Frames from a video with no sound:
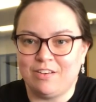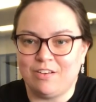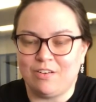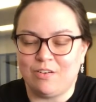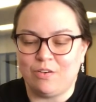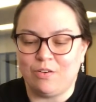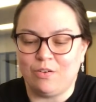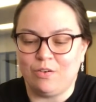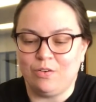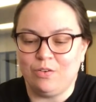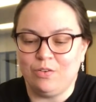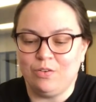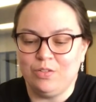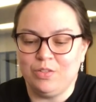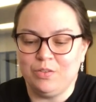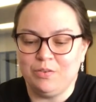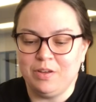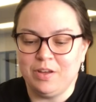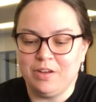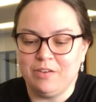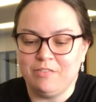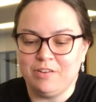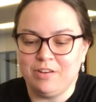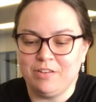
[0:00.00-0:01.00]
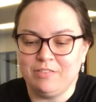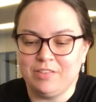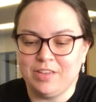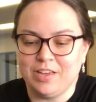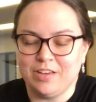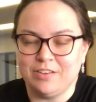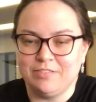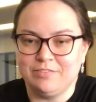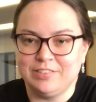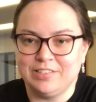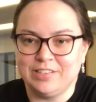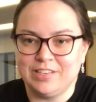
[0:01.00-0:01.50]
all the way around the
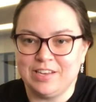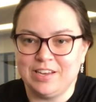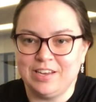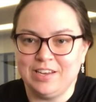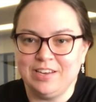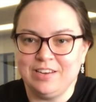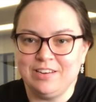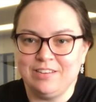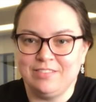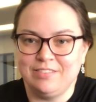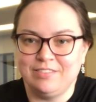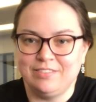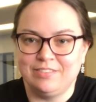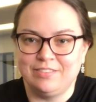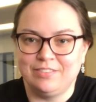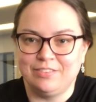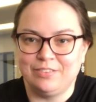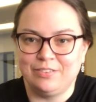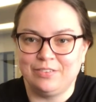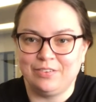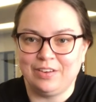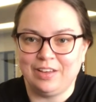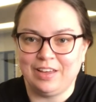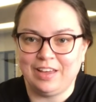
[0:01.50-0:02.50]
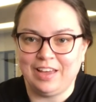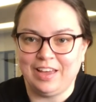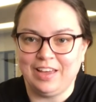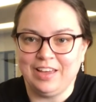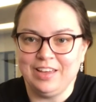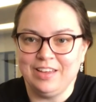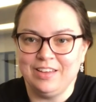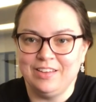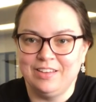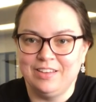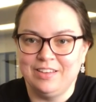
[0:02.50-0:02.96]
outside, okay,